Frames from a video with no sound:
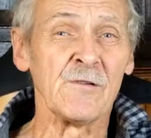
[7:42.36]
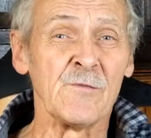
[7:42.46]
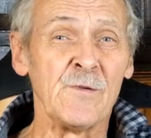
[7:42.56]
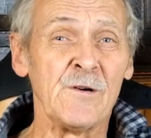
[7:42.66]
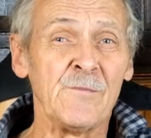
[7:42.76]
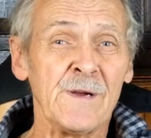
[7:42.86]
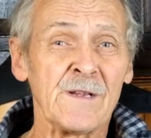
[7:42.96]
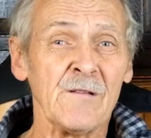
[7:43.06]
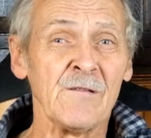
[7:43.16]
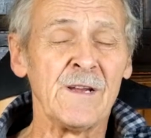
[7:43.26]
of weld
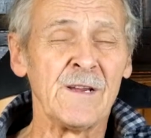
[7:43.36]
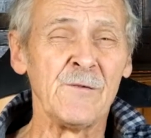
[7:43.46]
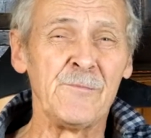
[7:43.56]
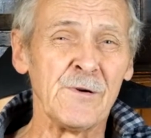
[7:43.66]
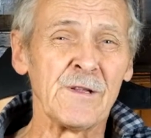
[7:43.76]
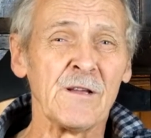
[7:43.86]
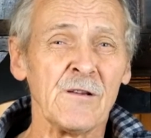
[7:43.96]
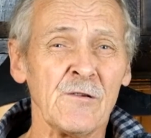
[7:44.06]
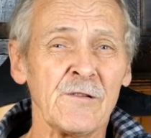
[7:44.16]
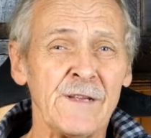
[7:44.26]
metal, and you're putting a
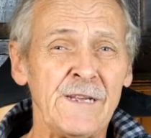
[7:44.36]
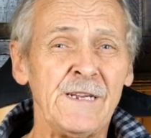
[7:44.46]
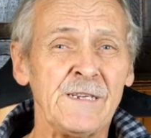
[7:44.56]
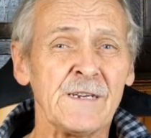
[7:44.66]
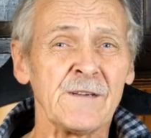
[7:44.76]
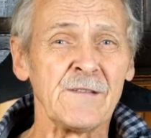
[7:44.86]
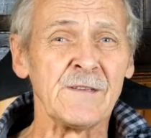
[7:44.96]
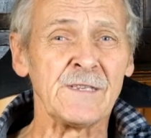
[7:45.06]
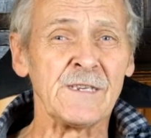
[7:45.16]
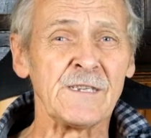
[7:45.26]
lot of heat into the
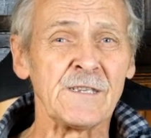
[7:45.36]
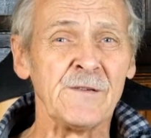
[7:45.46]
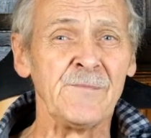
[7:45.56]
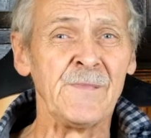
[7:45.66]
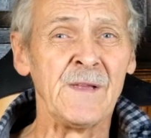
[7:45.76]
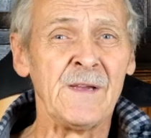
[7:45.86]
system,